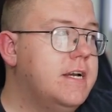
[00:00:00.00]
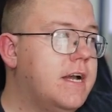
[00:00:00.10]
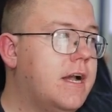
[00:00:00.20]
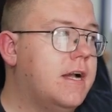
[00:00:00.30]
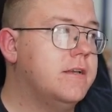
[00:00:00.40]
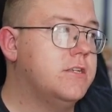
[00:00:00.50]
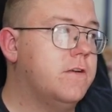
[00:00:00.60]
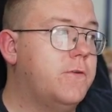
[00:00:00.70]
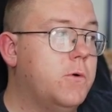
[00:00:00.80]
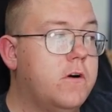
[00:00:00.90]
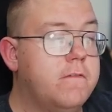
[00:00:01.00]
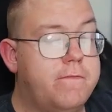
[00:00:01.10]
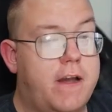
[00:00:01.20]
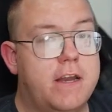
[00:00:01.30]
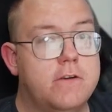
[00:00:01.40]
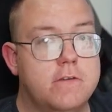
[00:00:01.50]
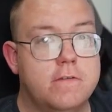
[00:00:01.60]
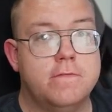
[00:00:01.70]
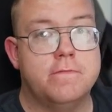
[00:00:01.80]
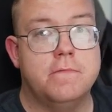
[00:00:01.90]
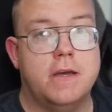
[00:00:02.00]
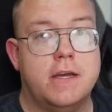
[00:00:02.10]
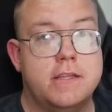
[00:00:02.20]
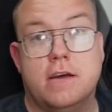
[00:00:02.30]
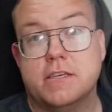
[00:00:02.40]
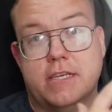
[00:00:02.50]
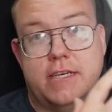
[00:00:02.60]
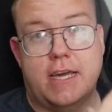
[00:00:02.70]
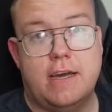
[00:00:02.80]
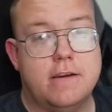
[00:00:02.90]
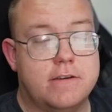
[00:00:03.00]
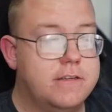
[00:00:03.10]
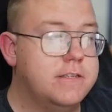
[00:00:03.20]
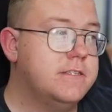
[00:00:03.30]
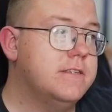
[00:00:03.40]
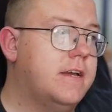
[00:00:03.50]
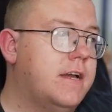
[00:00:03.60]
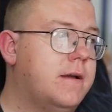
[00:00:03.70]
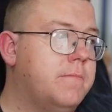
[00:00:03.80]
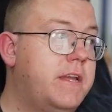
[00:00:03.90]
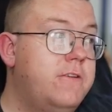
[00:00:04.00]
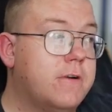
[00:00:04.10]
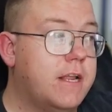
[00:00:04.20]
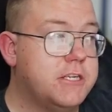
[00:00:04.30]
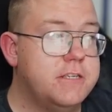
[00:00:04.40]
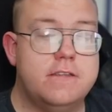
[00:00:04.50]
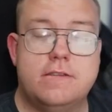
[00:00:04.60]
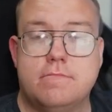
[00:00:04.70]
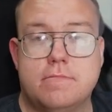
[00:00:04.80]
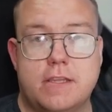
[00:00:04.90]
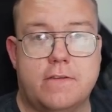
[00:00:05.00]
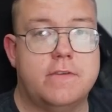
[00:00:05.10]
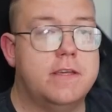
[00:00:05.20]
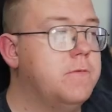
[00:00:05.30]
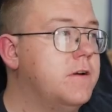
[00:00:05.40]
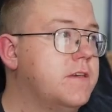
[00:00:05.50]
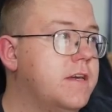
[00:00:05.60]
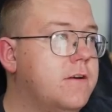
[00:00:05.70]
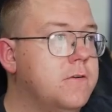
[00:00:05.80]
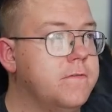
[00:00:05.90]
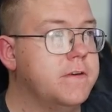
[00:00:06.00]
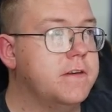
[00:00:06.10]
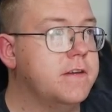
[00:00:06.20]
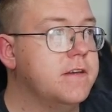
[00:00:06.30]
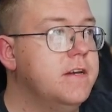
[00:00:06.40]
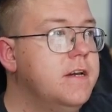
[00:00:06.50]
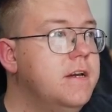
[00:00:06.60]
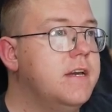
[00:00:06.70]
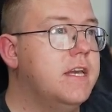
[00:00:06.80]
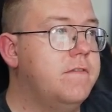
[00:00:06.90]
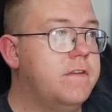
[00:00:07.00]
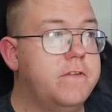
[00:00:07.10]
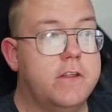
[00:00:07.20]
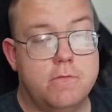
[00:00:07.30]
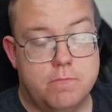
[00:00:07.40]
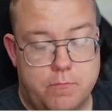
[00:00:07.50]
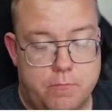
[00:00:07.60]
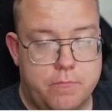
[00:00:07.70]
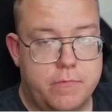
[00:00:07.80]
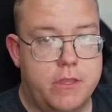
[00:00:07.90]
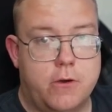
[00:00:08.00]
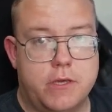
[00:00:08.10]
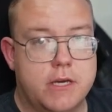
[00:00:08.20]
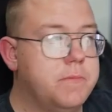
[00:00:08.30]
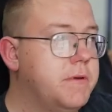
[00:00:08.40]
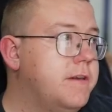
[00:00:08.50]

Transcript: So if you are a fan of dark skinned characters in your collection, then definitely worth getting a hold of, I think, even if you don't know the IP.